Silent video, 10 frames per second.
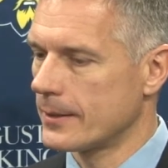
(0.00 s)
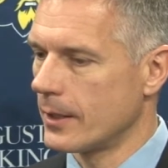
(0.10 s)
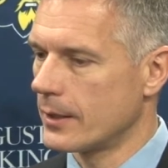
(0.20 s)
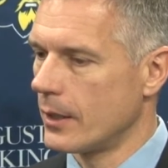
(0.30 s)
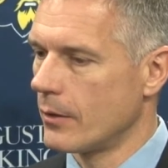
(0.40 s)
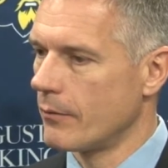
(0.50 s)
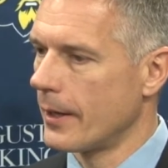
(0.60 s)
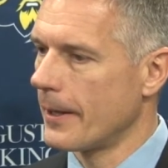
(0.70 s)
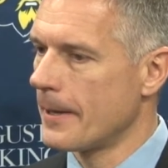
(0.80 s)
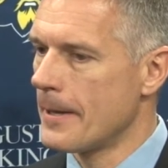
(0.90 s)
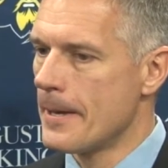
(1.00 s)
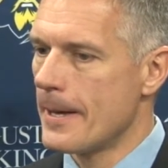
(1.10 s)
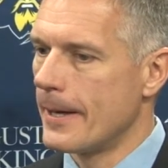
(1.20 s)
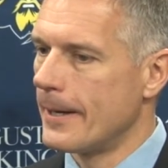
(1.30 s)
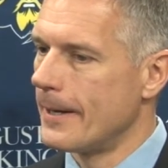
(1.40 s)
tucked down in the valley.
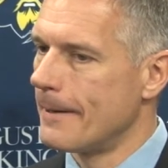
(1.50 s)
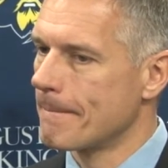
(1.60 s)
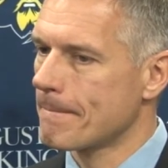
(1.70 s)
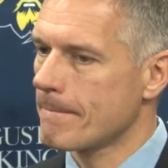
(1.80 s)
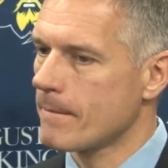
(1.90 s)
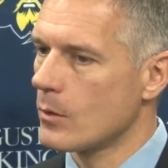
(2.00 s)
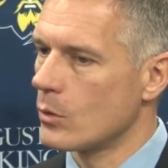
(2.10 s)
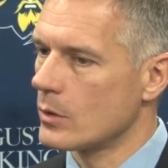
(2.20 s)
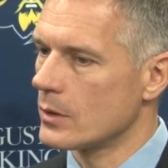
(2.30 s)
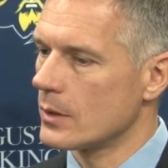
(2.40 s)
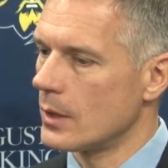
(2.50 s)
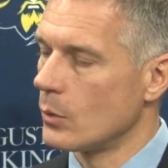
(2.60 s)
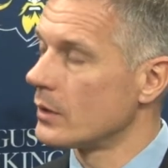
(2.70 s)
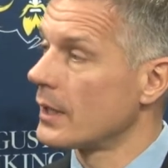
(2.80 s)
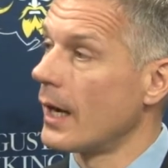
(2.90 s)

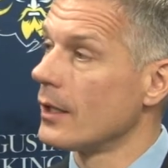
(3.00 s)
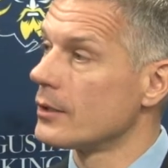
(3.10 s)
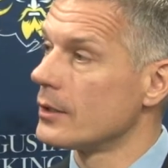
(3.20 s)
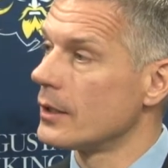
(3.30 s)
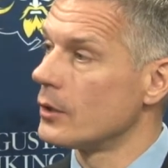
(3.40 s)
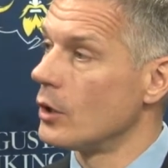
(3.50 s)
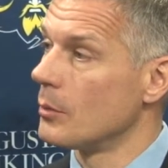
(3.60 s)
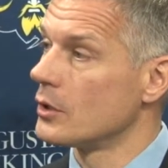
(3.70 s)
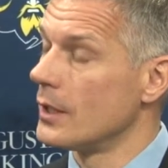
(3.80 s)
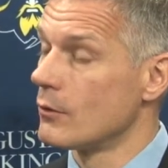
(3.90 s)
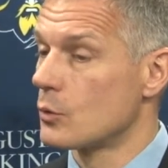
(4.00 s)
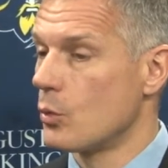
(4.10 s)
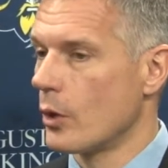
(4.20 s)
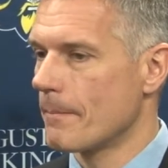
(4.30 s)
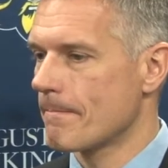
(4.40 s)
Went to college at UW-Stevens
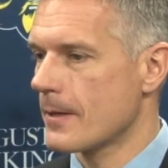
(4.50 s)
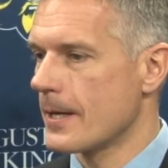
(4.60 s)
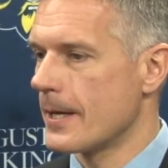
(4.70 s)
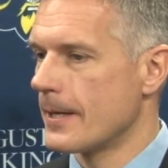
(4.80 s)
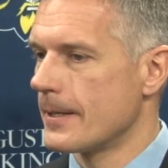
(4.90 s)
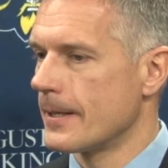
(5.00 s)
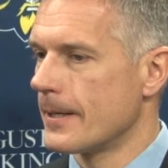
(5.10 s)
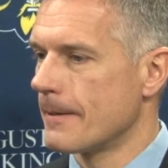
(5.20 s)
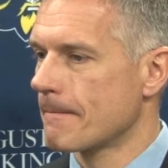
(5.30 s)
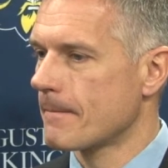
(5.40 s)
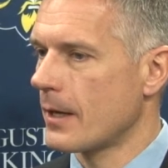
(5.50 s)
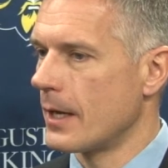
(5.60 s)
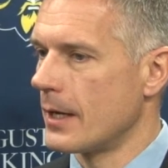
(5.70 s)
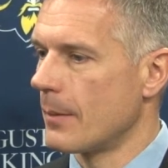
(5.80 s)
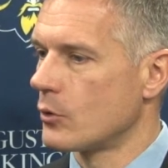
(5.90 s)
Point and
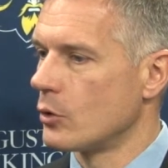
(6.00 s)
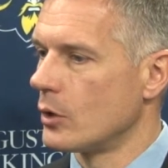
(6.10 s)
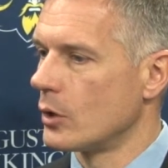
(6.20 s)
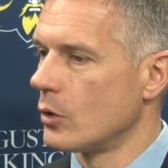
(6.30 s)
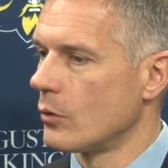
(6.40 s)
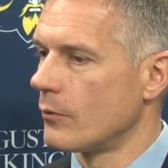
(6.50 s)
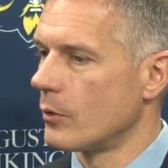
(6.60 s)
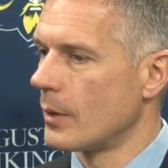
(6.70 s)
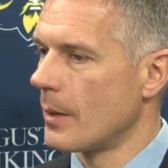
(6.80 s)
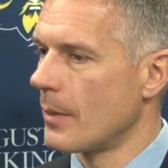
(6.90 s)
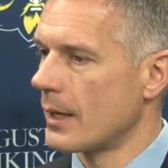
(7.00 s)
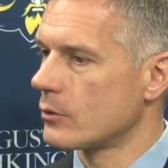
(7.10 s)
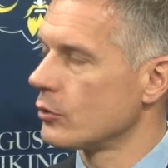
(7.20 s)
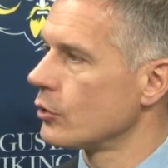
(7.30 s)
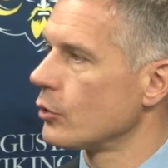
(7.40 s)
had an opportunity to go for my
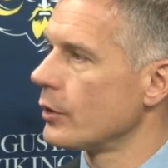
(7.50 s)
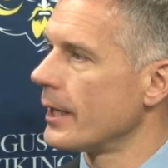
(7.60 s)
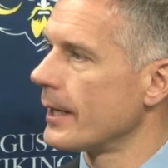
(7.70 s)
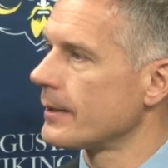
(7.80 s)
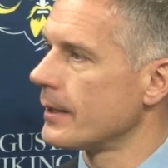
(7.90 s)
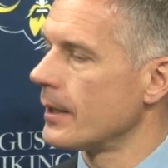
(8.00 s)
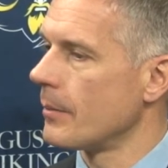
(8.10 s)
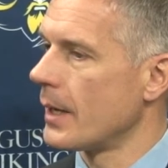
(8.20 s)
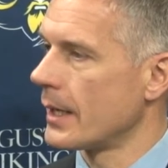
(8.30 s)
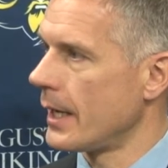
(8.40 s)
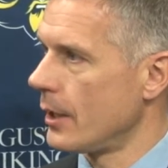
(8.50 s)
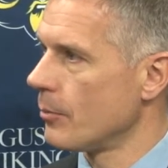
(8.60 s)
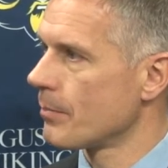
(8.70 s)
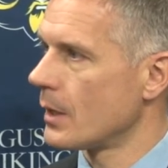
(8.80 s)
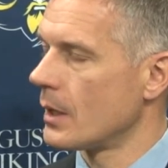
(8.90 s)
master's degree at
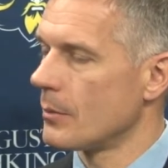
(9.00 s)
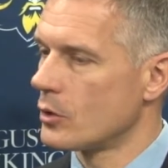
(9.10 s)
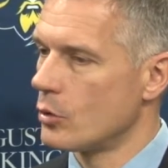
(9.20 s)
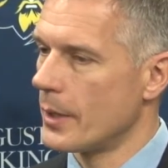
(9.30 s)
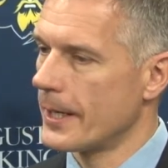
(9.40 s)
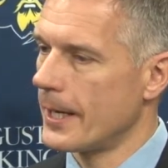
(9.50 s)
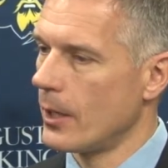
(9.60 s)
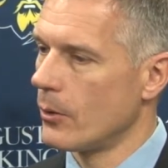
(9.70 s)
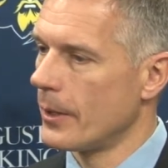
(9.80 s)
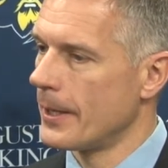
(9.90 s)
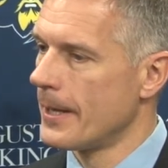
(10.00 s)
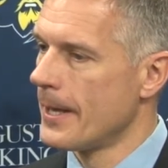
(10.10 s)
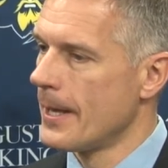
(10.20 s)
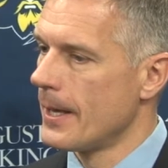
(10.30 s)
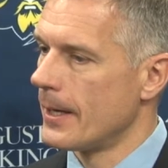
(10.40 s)
Mankato, MSU Mankato, and
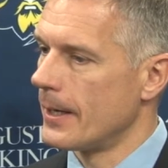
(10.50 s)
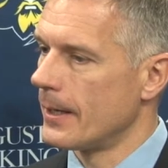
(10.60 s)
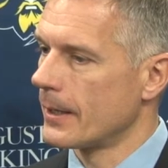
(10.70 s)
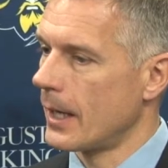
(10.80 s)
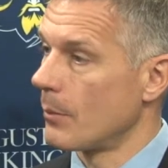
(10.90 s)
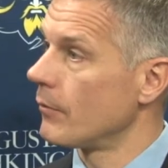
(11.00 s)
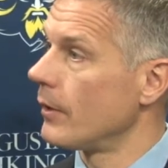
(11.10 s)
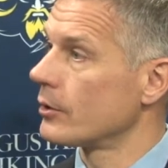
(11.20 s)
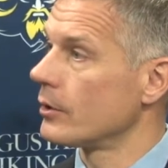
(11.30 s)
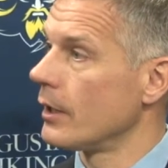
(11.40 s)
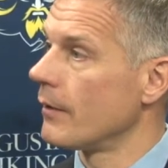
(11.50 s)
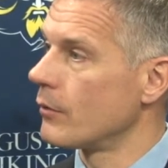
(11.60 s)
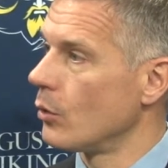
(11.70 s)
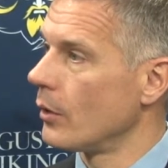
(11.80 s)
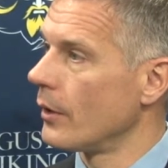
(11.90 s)
got a professional life
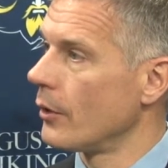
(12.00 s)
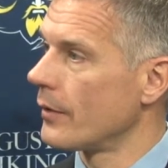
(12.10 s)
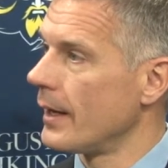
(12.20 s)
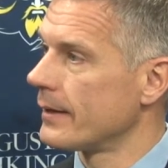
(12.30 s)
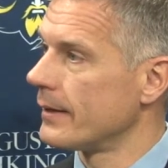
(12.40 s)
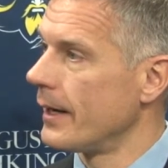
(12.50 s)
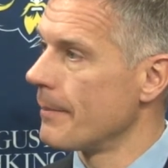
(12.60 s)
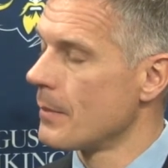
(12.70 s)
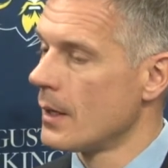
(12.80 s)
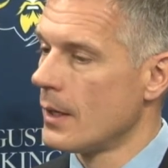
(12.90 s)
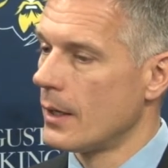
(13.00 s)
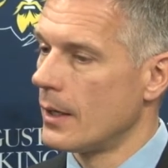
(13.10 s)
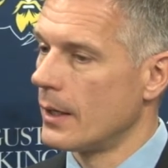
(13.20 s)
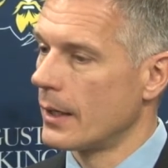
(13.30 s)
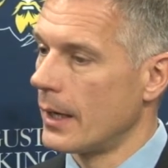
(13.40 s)
going there at that time.
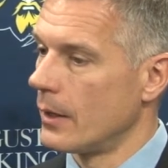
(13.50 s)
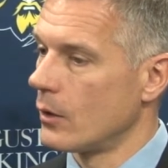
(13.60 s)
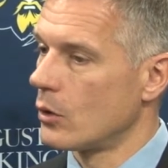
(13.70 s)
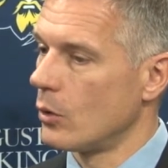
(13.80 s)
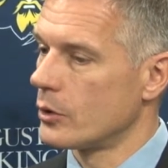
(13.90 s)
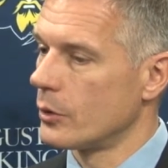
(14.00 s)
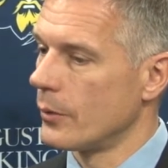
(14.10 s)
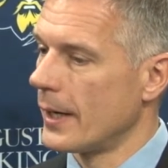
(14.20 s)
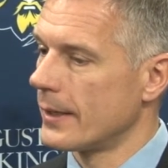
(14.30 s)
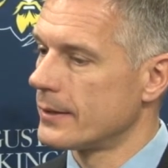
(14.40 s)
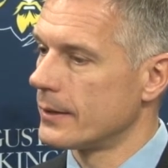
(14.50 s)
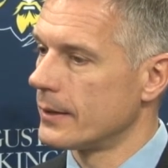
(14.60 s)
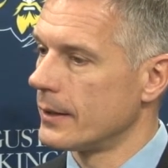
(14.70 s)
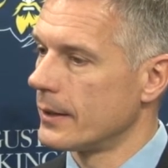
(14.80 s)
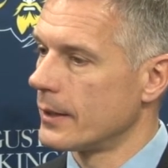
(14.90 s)
Got into the coaching ranks
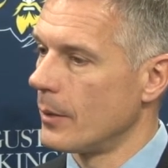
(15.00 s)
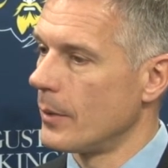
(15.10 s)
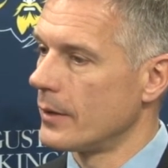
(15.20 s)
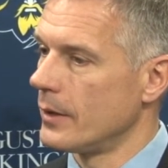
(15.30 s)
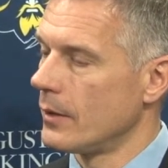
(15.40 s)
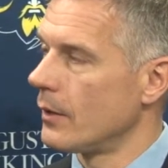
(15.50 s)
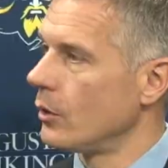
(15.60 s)
and cut my teeth